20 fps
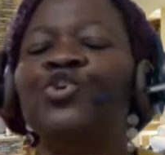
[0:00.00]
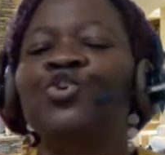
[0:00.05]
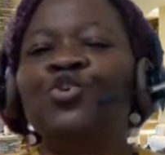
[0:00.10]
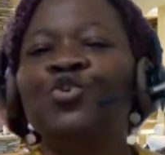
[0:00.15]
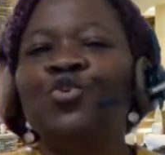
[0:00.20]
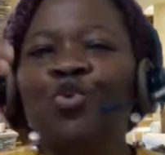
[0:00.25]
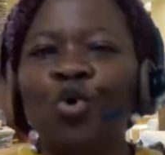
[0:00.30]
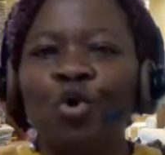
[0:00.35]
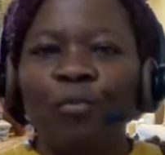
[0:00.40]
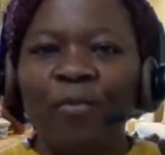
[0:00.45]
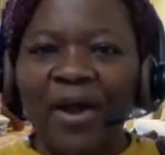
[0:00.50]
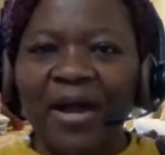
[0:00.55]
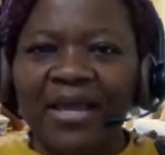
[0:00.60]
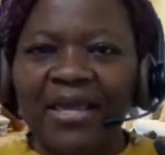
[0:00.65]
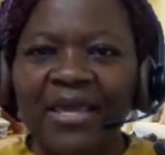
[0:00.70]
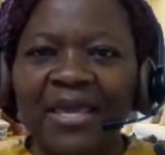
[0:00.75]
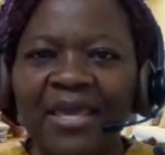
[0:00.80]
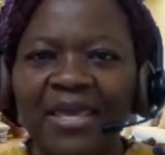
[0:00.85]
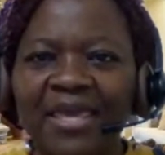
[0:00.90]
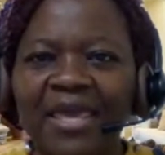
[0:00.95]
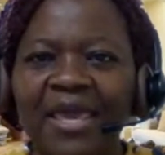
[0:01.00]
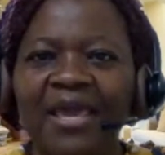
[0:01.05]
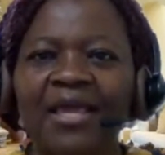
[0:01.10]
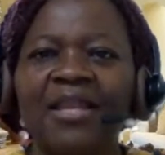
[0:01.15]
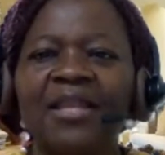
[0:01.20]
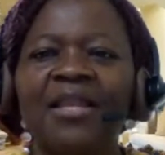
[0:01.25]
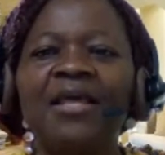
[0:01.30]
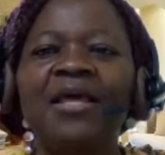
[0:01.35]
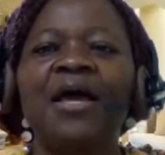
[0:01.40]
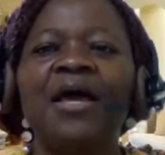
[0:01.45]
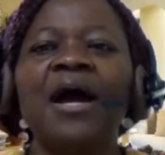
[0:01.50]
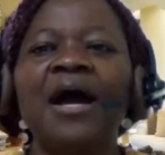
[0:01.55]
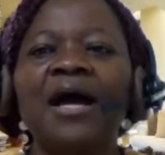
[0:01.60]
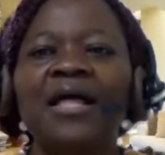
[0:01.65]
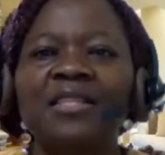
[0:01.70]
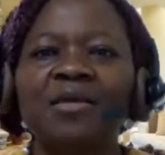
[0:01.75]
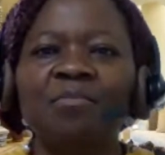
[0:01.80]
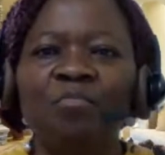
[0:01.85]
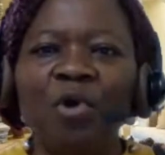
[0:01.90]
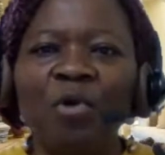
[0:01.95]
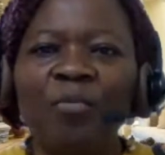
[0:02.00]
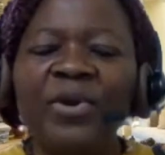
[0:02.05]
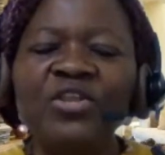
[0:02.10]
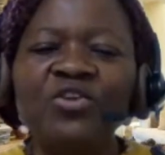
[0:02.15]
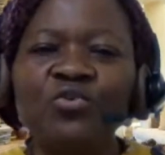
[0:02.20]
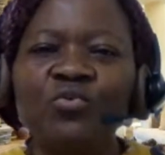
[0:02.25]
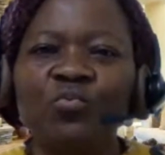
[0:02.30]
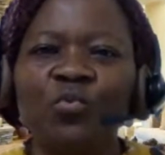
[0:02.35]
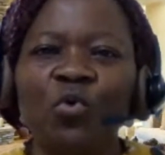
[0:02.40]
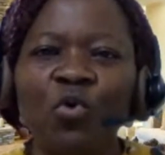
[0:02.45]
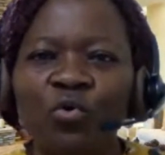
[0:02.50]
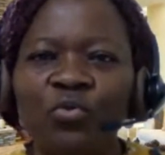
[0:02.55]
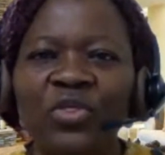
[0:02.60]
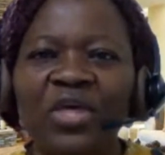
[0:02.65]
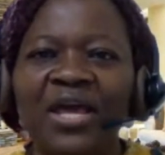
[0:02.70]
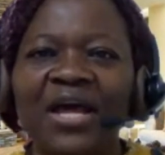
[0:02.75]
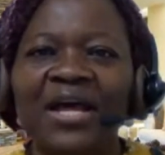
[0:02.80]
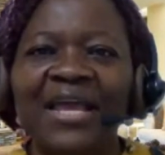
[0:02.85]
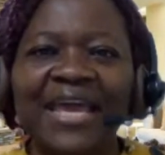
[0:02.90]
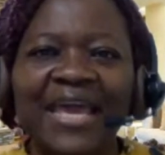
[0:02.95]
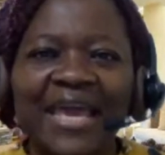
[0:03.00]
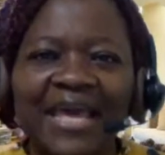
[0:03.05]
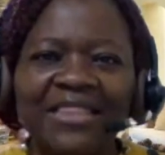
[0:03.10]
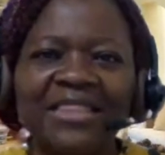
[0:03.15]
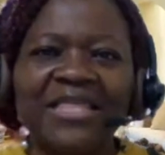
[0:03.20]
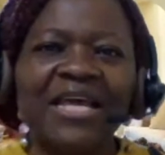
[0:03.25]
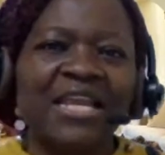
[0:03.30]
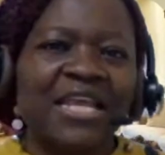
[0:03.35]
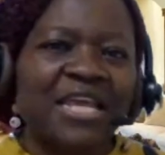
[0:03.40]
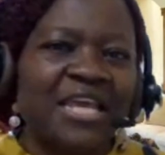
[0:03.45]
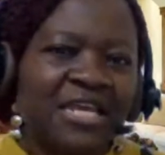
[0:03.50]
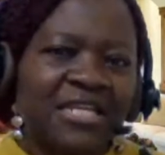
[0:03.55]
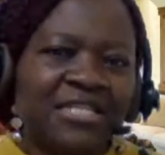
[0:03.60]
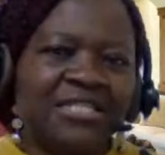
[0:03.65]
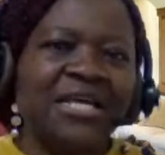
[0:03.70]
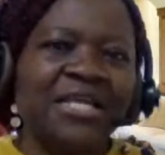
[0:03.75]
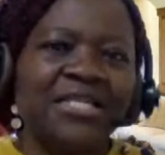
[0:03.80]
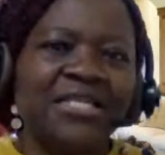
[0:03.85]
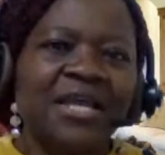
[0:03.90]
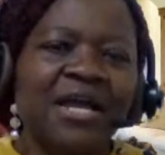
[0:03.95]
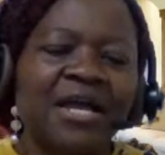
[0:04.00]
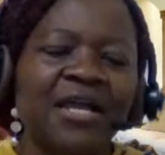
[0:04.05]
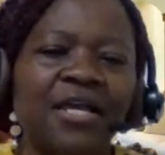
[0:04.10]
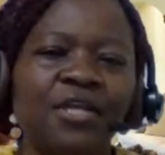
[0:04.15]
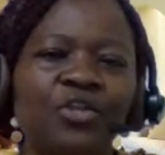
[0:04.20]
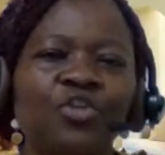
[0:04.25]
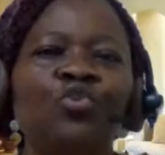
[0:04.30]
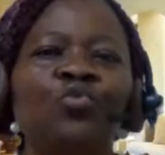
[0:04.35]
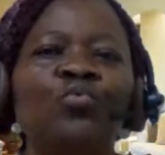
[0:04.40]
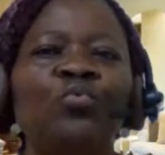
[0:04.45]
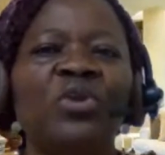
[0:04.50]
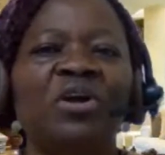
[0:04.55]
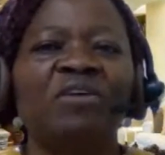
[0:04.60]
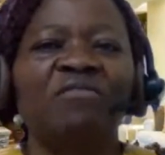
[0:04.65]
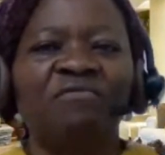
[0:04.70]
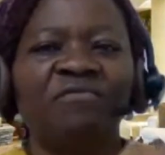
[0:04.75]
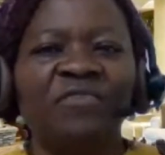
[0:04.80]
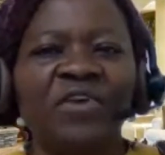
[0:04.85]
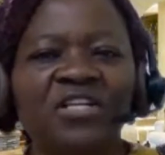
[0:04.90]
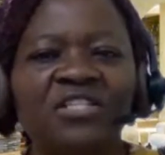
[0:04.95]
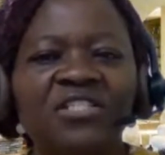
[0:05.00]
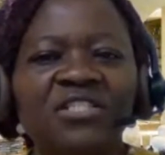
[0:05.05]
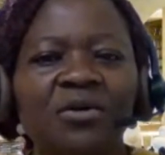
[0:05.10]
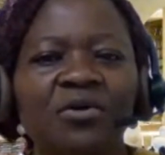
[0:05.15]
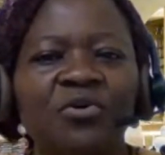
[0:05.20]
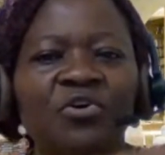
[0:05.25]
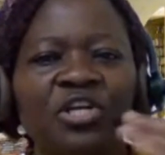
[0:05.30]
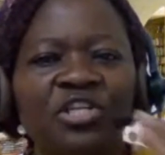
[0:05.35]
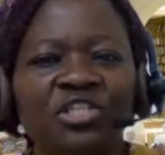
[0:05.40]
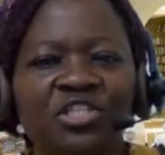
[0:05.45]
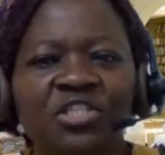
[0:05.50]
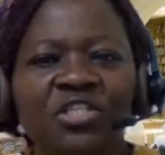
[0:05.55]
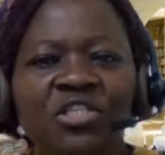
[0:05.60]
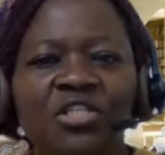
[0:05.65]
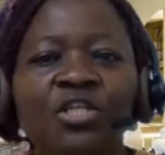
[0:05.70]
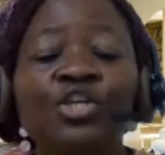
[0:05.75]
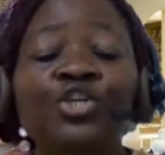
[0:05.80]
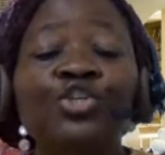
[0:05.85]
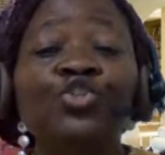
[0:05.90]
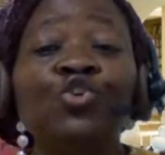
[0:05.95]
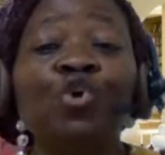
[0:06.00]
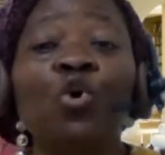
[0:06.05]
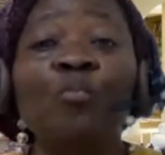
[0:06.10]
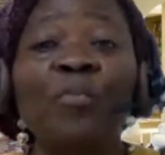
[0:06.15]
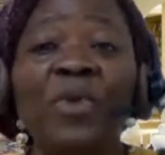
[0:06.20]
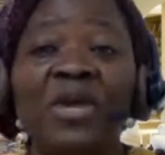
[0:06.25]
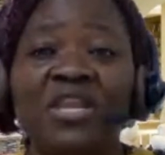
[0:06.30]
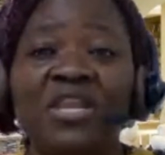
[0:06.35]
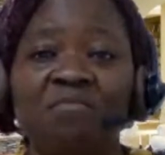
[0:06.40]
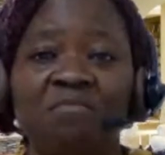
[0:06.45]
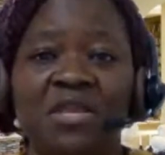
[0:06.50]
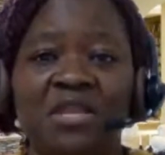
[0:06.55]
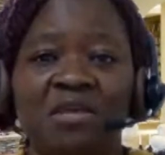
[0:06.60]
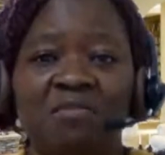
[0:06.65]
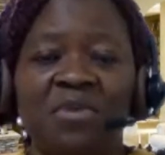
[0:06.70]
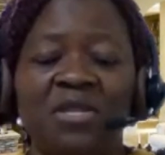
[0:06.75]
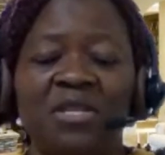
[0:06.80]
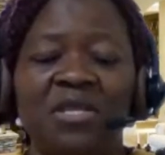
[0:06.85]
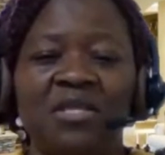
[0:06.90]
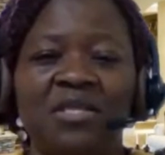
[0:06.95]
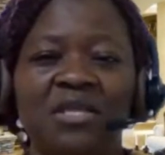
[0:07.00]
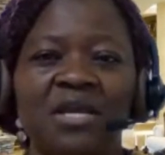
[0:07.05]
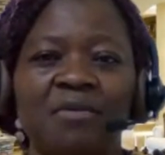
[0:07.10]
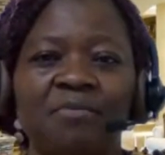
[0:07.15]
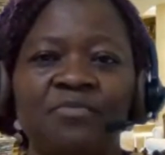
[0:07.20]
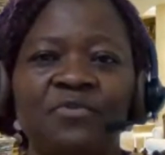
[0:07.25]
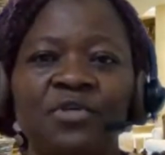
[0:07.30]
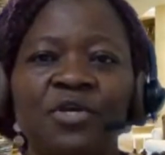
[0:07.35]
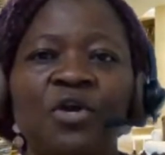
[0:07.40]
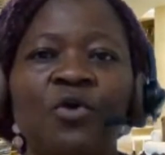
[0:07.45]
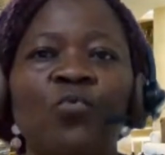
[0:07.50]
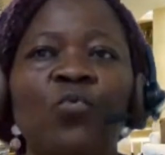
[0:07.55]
You go back again And the moment you go there and get there and hit that target, you would have failed and risen so many, many, many times.